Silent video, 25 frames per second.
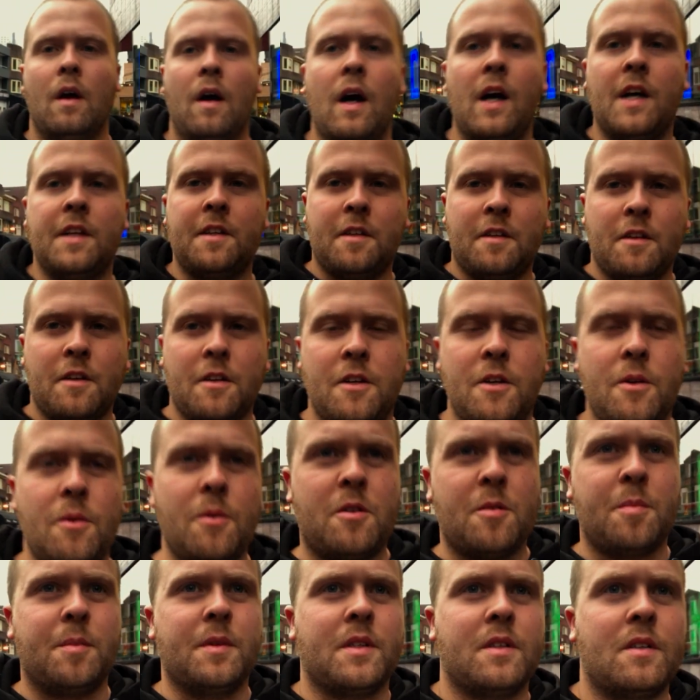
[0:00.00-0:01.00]
I did a
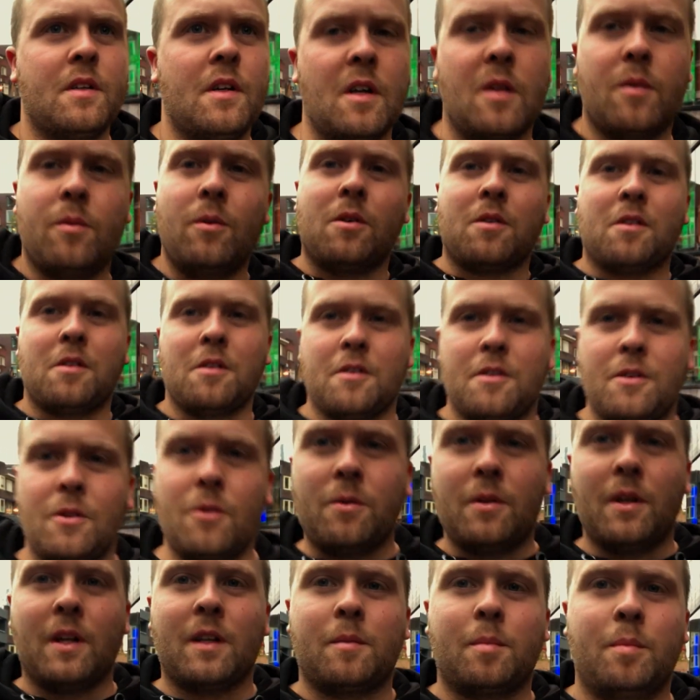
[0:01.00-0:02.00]
huge mistake walking
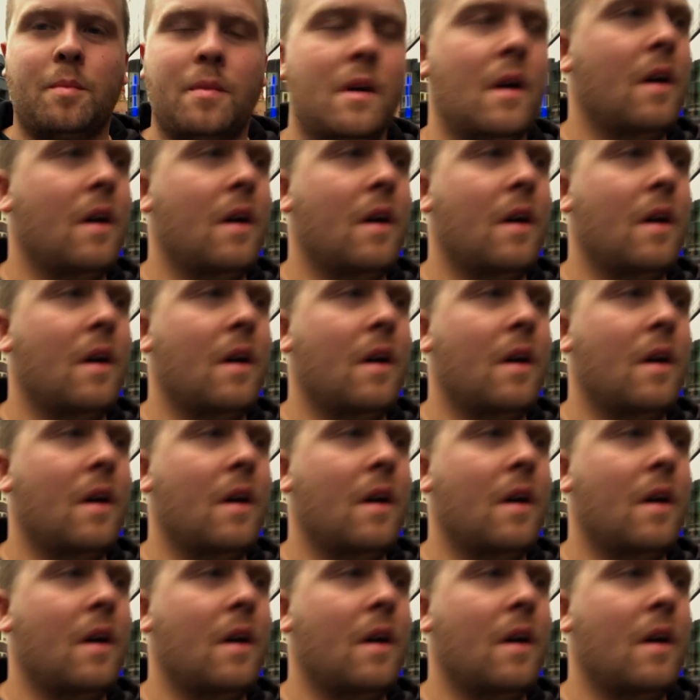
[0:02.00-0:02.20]
through that